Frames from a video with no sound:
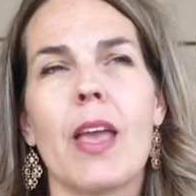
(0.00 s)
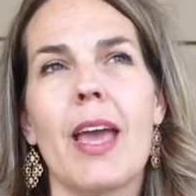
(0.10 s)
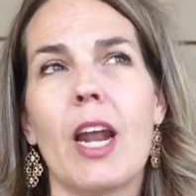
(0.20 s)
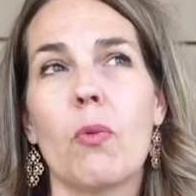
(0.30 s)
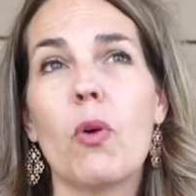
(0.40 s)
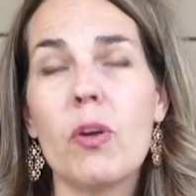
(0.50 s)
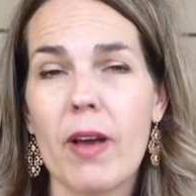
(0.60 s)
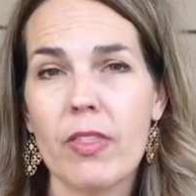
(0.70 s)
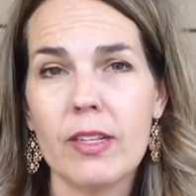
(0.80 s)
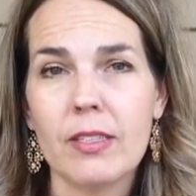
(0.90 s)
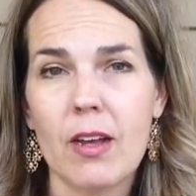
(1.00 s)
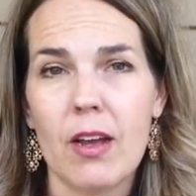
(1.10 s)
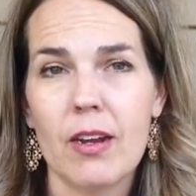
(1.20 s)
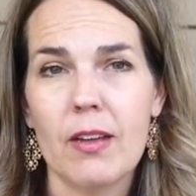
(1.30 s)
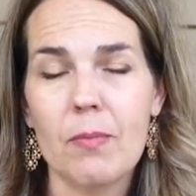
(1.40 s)
And I wrote about this
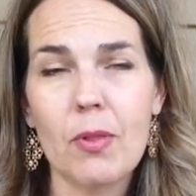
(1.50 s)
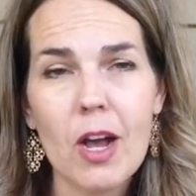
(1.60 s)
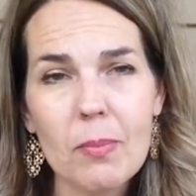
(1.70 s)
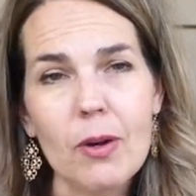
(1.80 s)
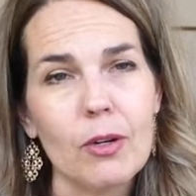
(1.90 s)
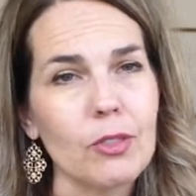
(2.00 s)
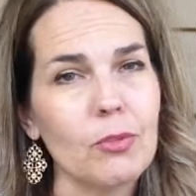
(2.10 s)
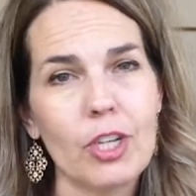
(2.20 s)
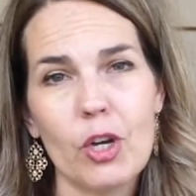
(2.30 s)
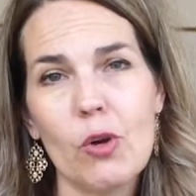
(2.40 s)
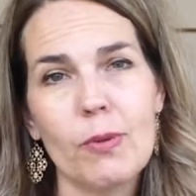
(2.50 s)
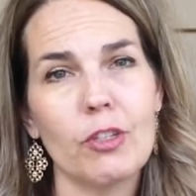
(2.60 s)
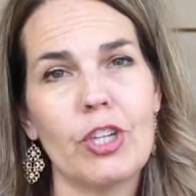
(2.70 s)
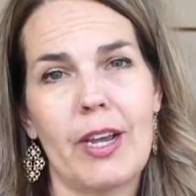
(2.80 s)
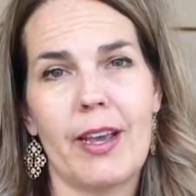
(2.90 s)
on a blog post, which I hope
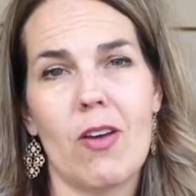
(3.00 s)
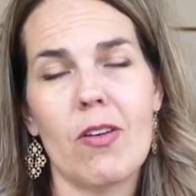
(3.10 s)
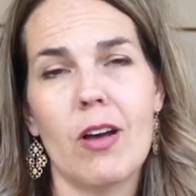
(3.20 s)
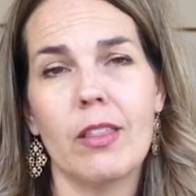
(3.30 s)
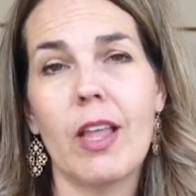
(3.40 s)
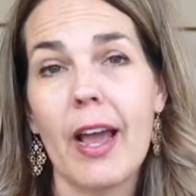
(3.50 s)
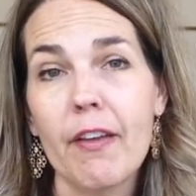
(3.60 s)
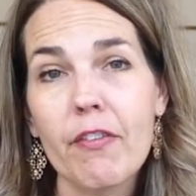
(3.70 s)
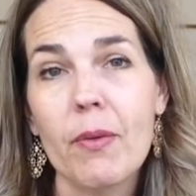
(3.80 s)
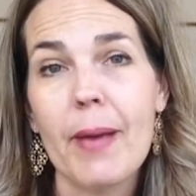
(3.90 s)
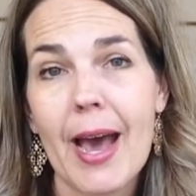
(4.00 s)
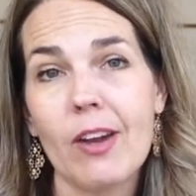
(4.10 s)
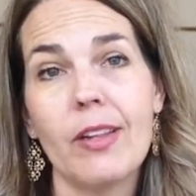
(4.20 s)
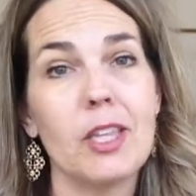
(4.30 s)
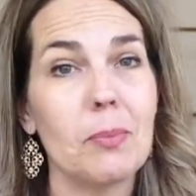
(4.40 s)
you'll check out, called Life, the
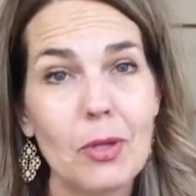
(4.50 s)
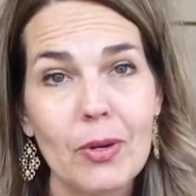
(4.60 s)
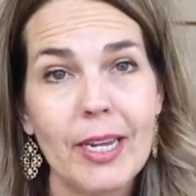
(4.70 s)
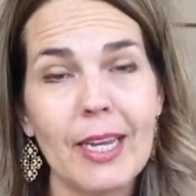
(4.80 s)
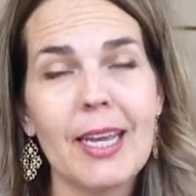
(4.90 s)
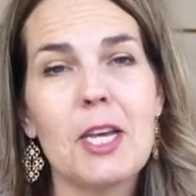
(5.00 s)
Battle, and the Beauty.